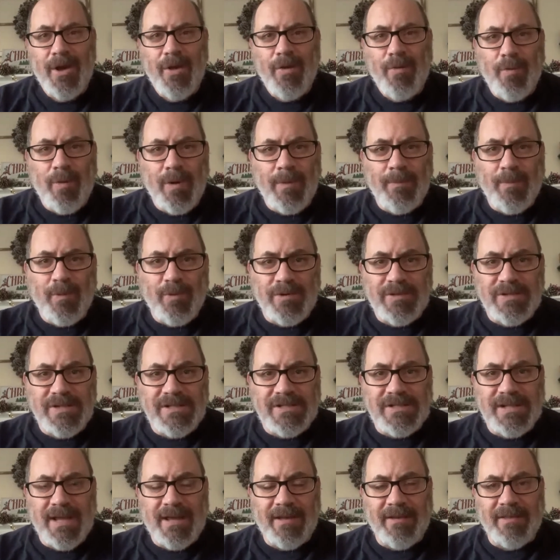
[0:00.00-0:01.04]
One more
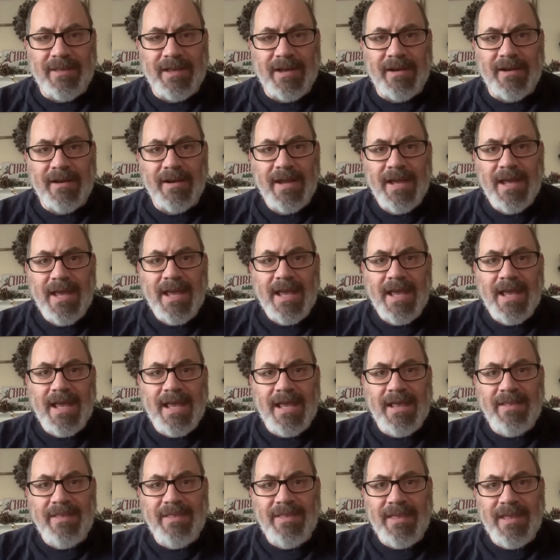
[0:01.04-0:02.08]
detail there.
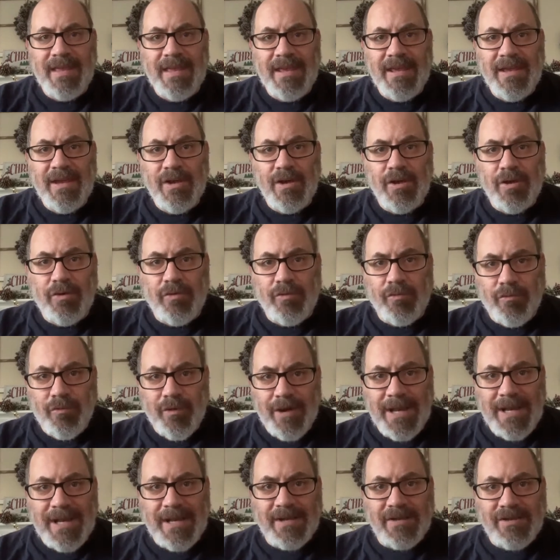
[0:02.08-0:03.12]
In the
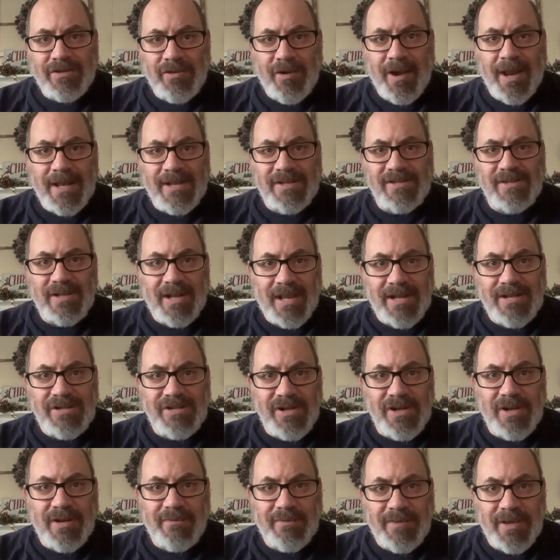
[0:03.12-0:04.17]
Greek
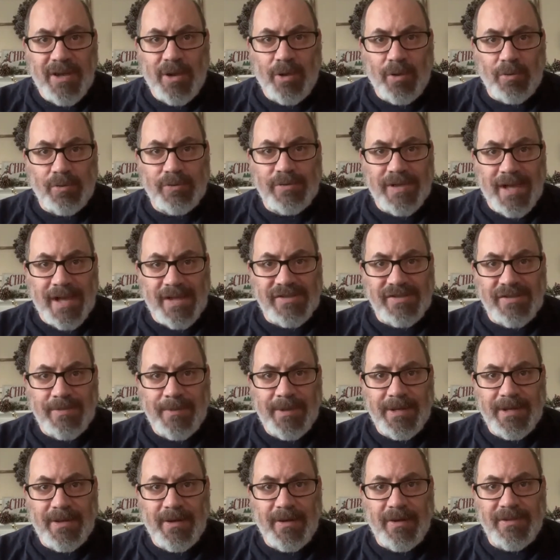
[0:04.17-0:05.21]
translation of the Old
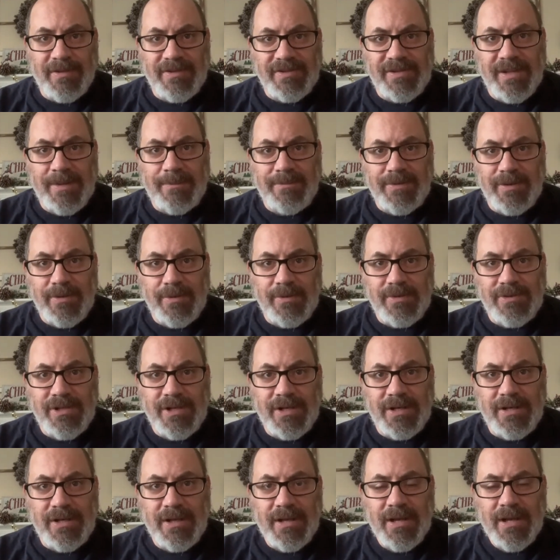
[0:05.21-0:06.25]
Testament called the
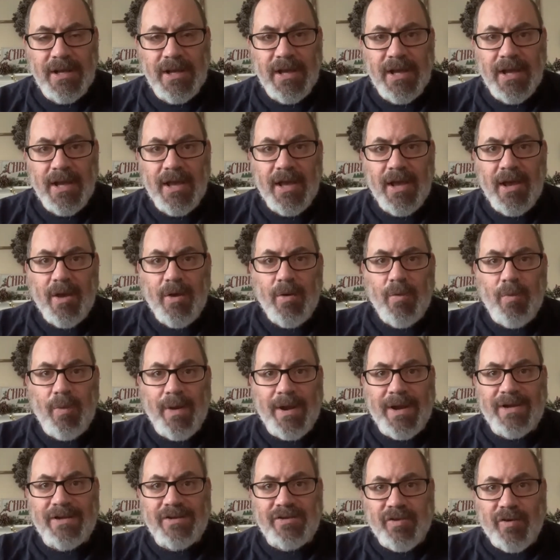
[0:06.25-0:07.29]
Septuagint, when
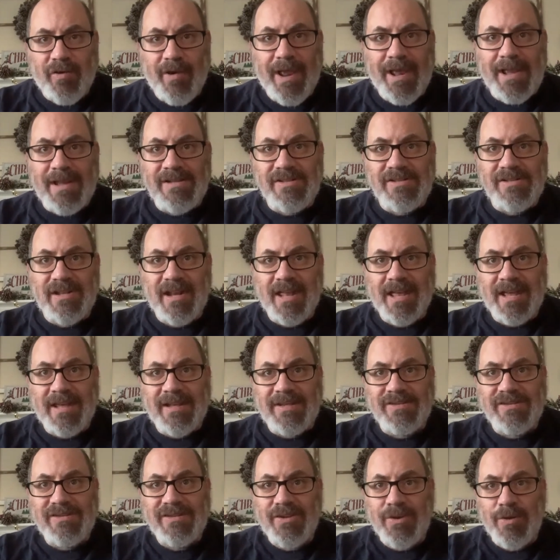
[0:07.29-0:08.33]
it
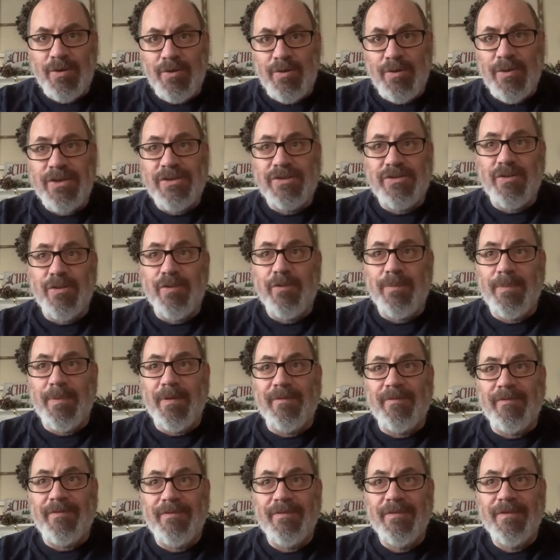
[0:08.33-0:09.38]
translates who this group
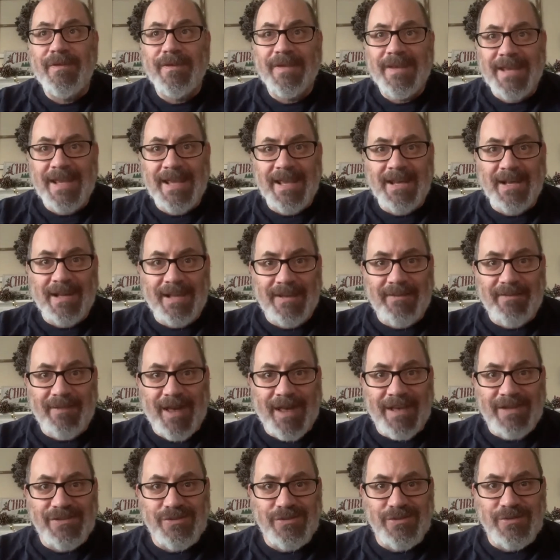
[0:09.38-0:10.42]
of kingly
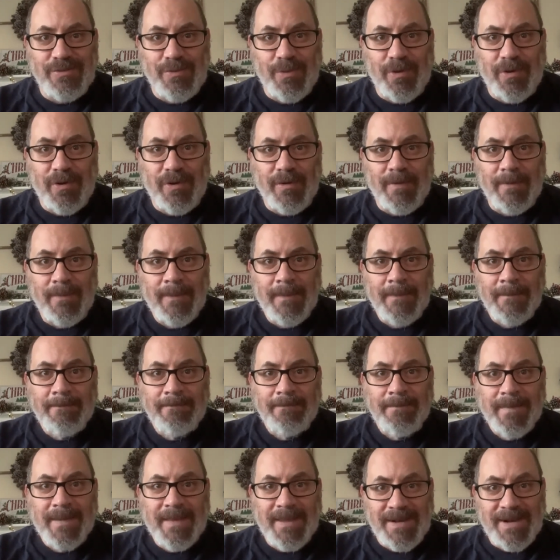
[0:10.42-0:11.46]
advisors were,
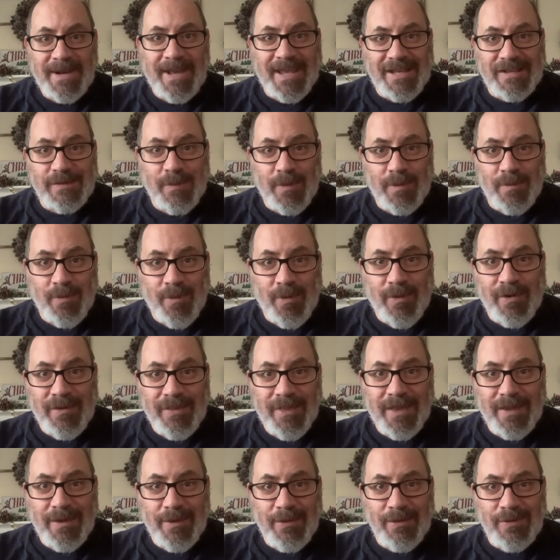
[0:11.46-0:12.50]
can you guess what word
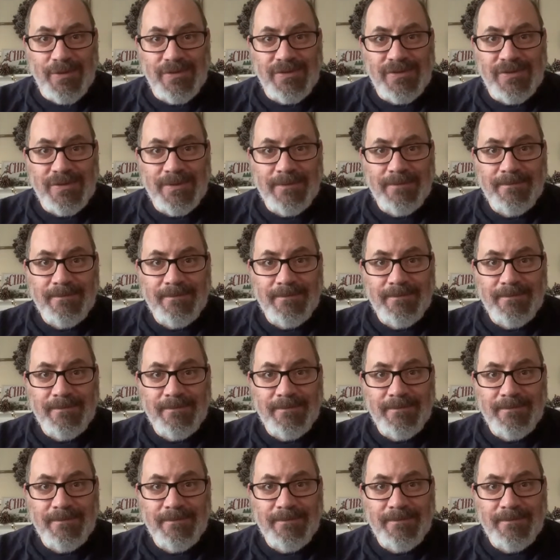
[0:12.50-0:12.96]
they use?